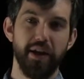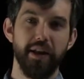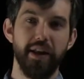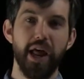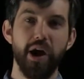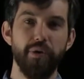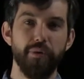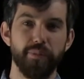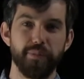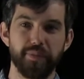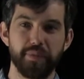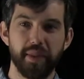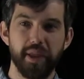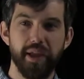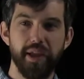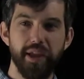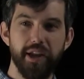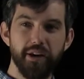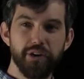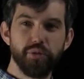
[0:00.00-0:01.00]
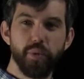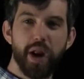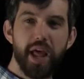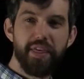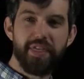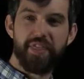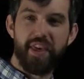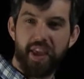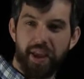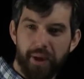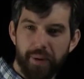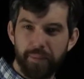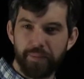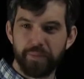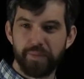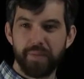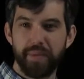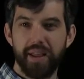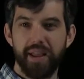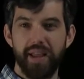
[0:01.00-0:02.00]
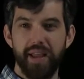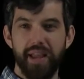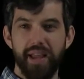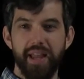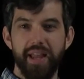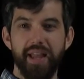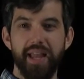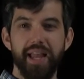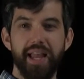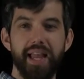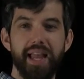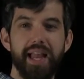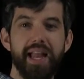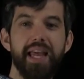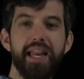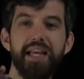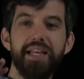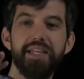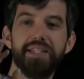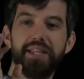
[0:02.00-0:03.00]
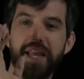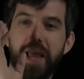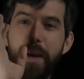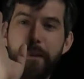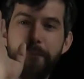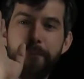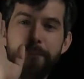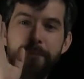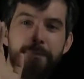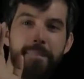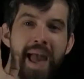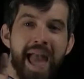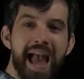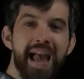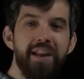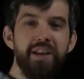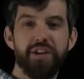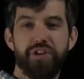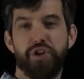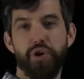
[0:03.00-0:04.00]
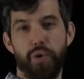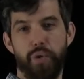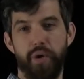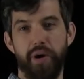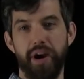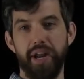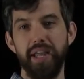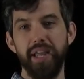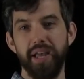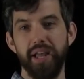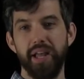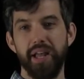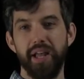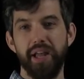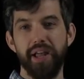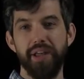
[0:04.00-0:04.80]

Now, here's what I think. It is mandatory